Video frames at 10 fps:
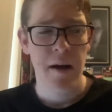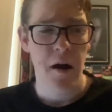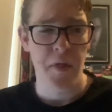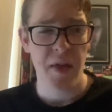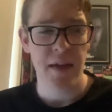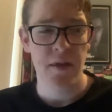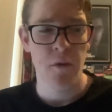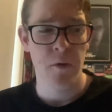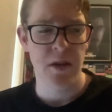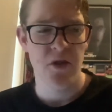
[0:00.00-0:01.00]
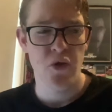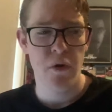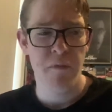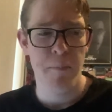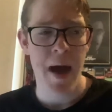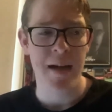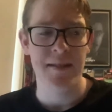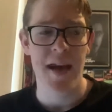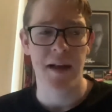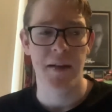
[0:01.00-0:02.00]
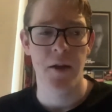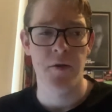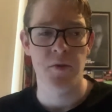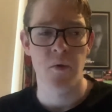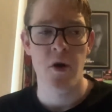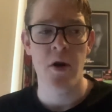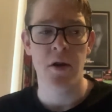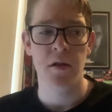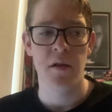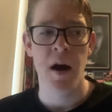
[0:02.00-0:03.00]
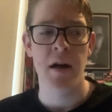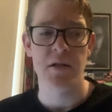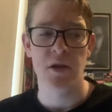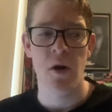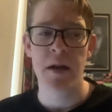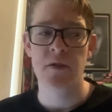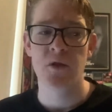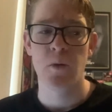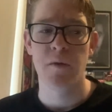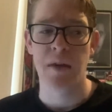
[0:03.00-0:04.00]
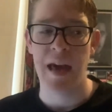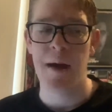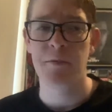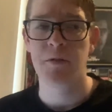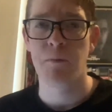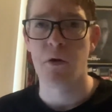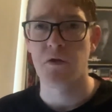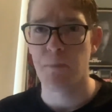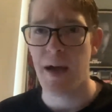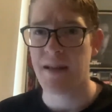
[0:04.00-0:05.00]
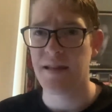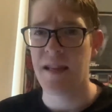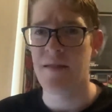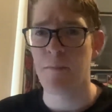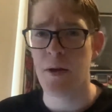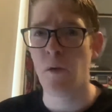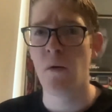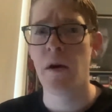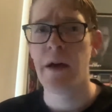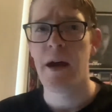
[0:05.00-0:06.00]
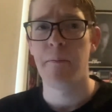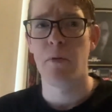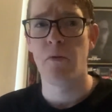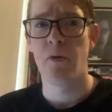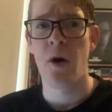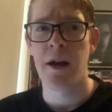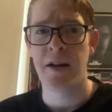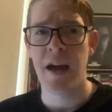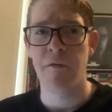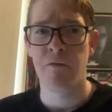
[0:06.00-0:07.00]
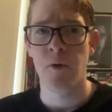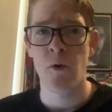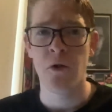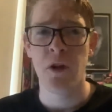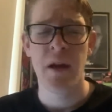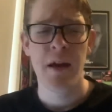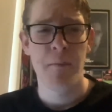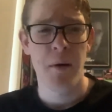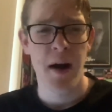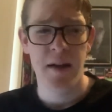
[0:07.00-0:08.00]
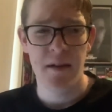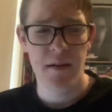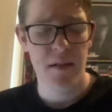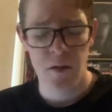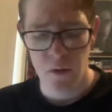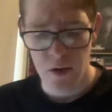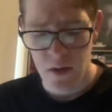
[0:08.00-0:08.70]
I think that we should have backed our clearance work last night to have kept Prospect in the middle and put Ryder down forward. But look,